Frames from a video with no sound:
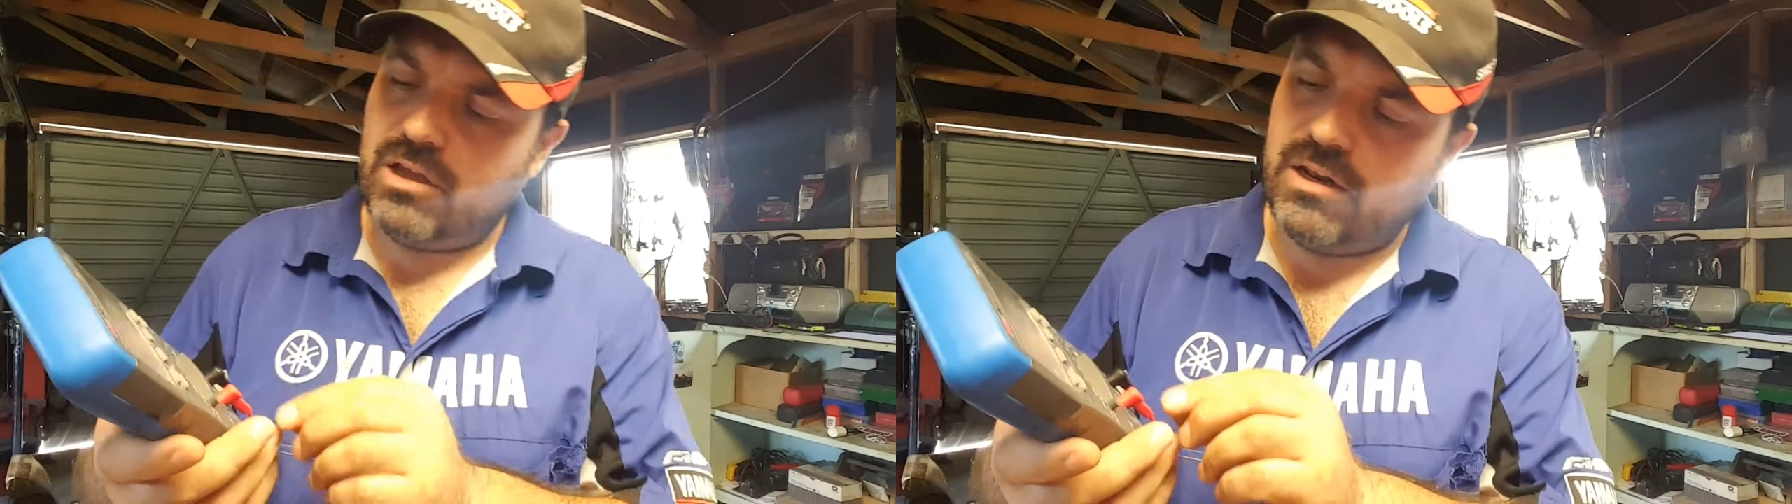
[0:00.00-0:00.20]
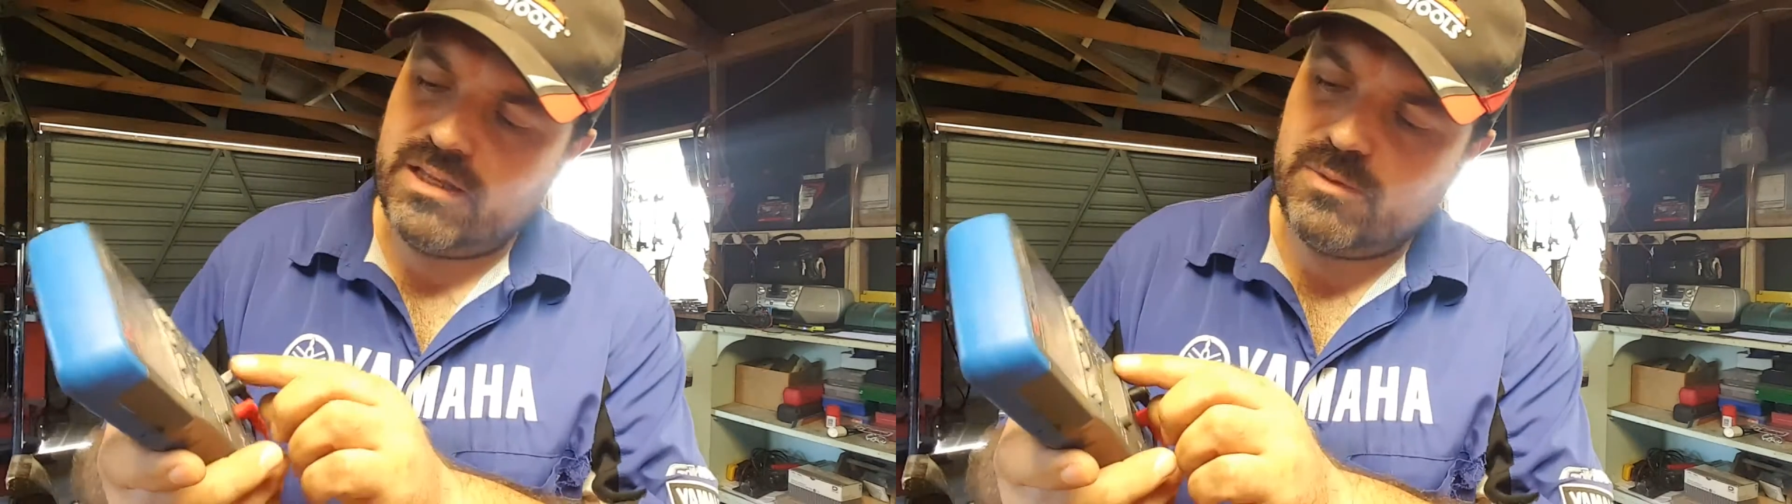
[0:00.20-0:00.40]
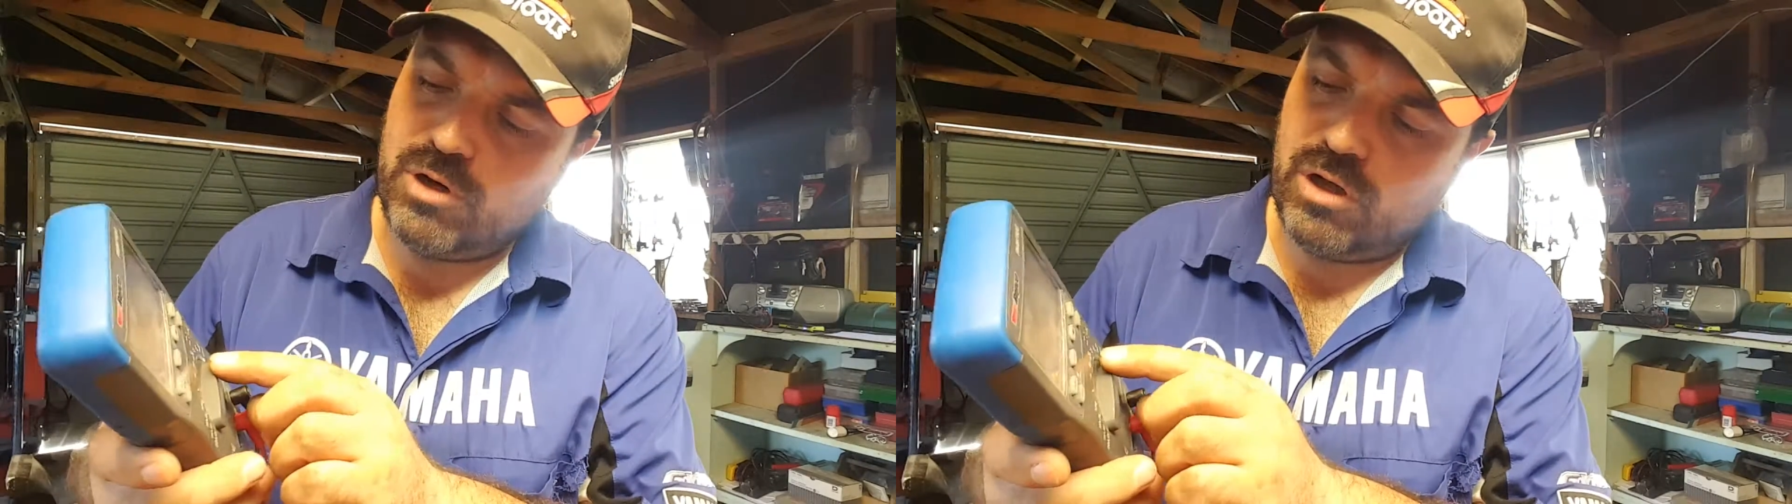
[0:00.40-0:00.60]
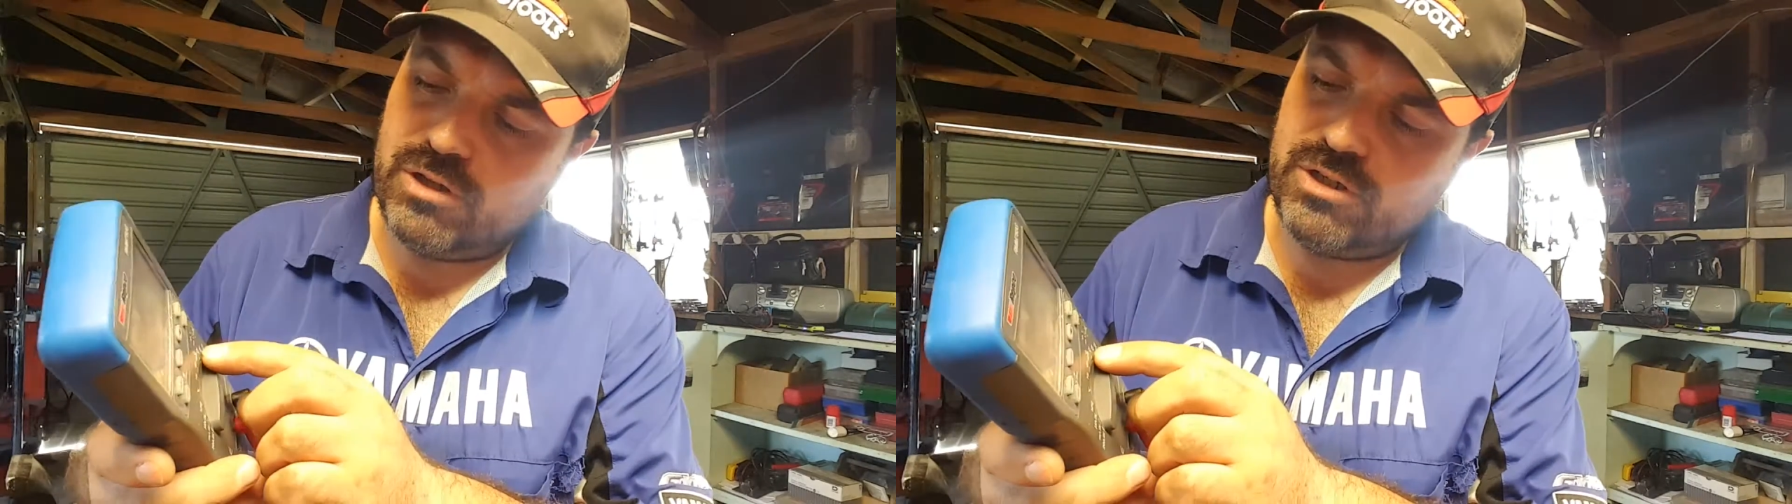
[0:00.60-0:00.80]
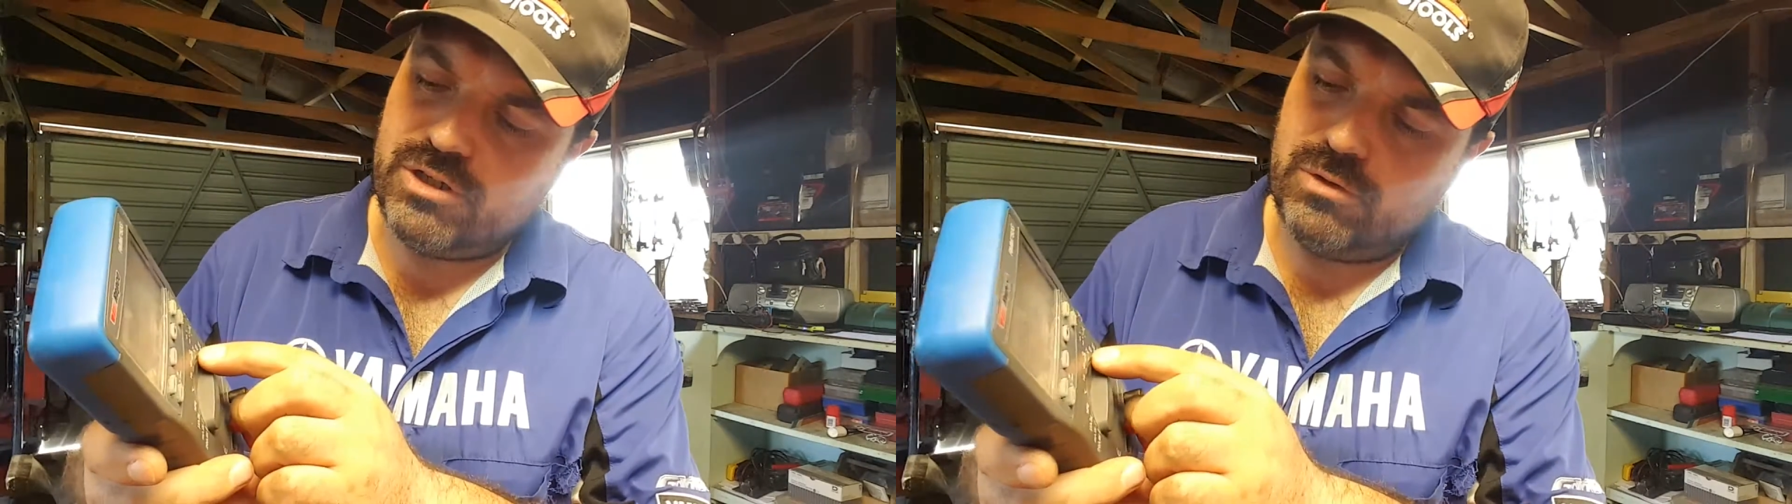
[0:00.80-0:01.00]
going to need to put it
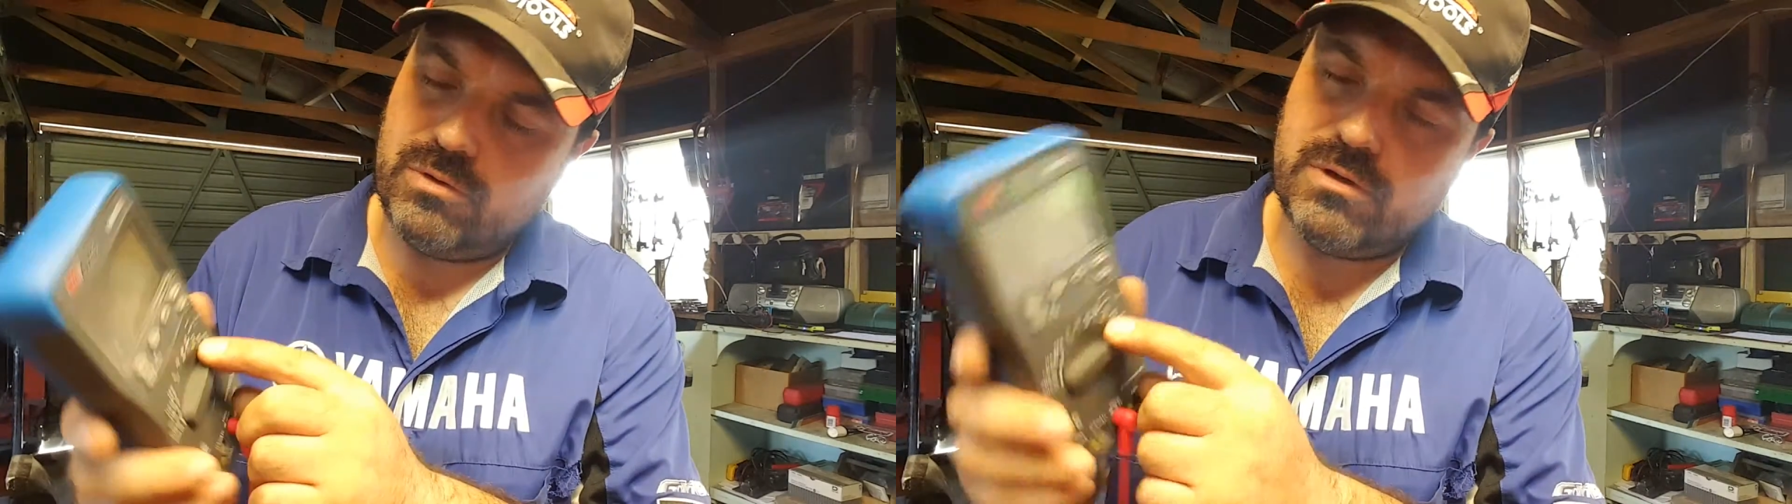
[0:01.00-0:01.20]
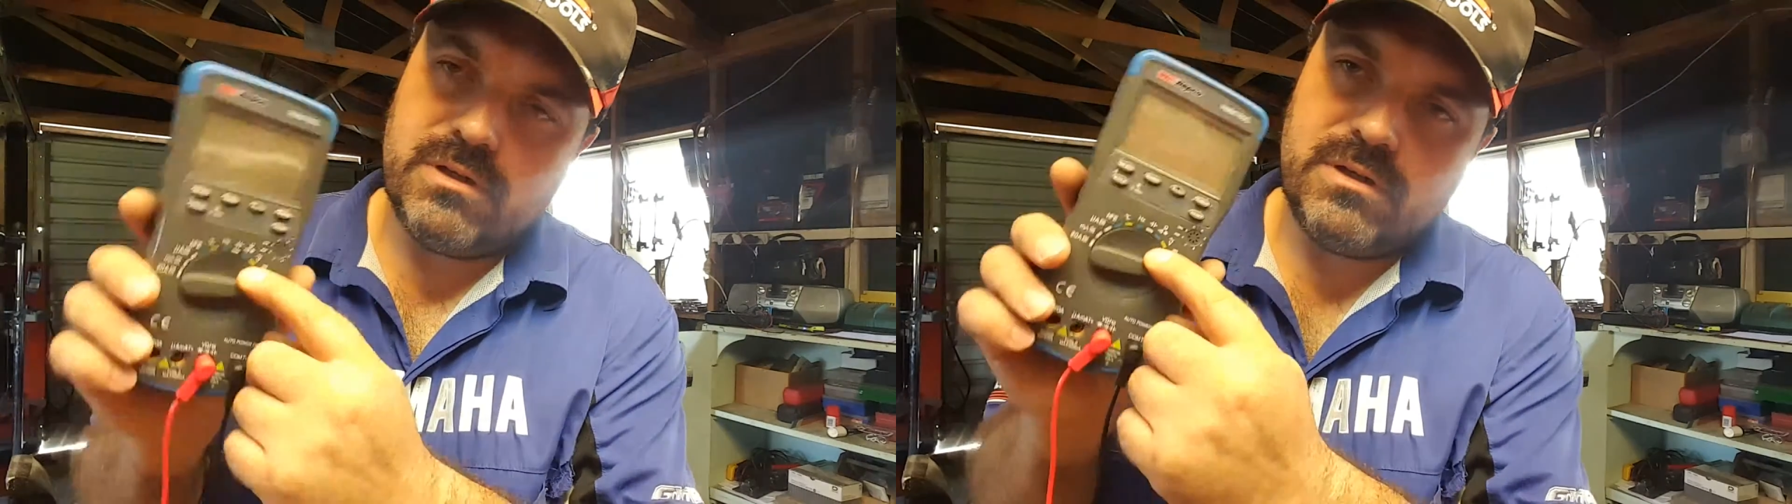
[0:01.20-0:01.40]
onto